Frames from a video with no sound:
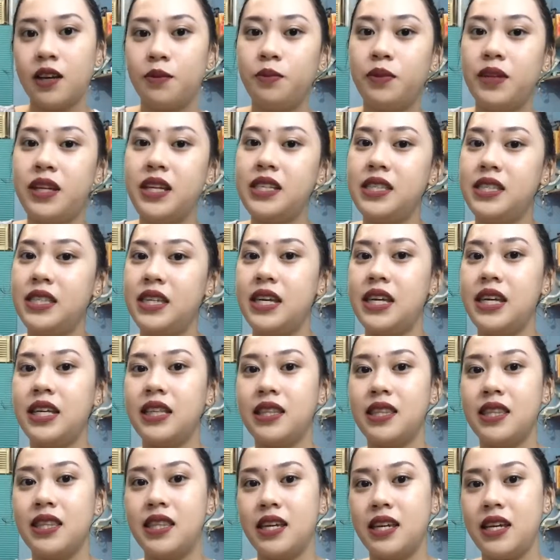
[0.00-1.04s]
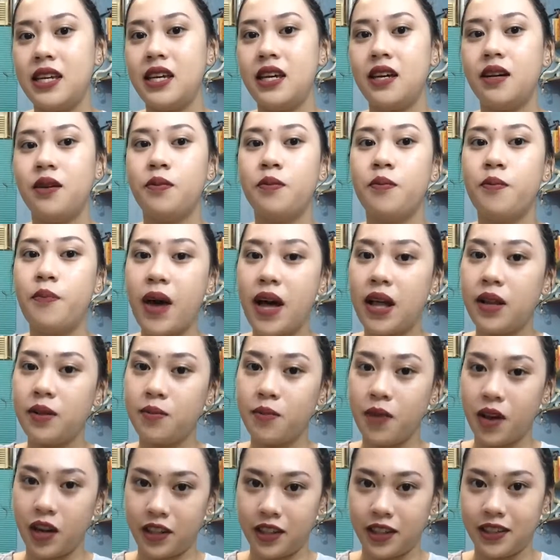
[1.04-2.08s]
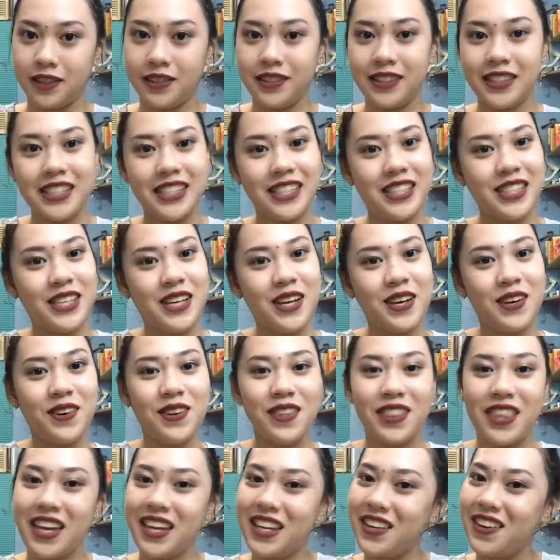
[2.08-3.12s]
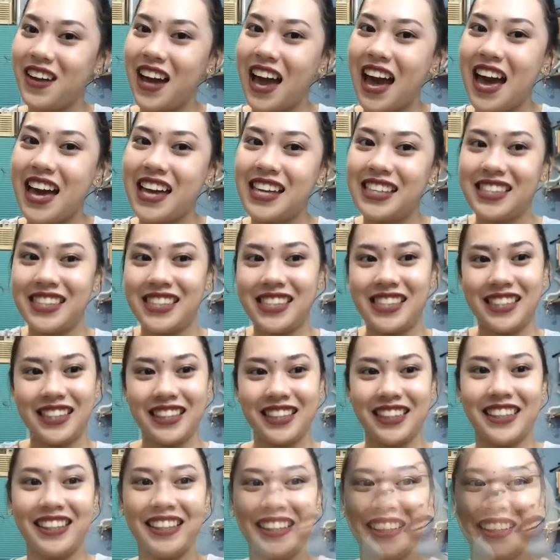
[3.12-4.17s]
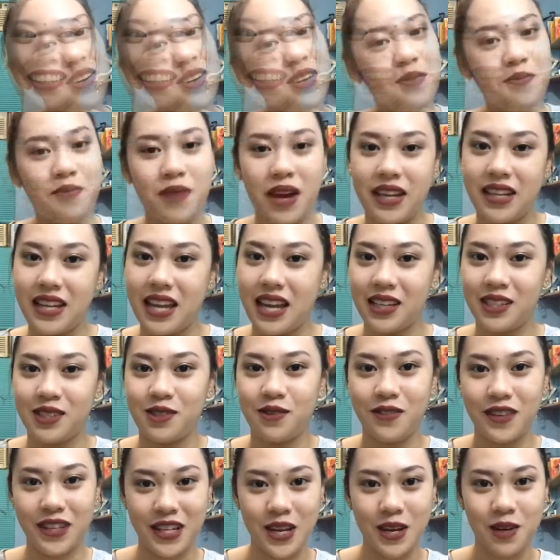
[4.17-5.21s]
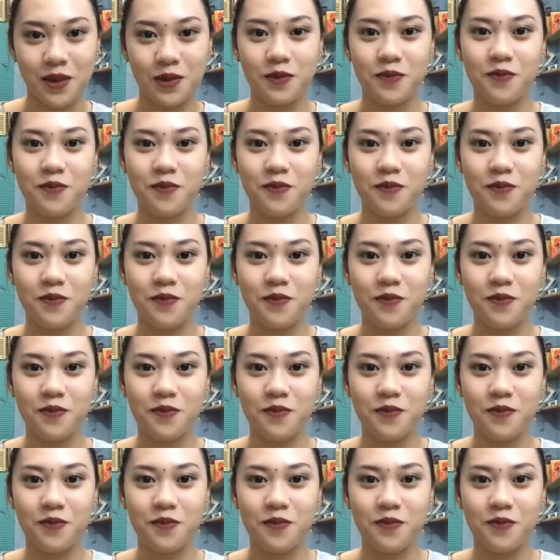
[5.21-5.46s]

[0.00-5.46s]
please hit the bell button. So thank you guys. See you in my next video.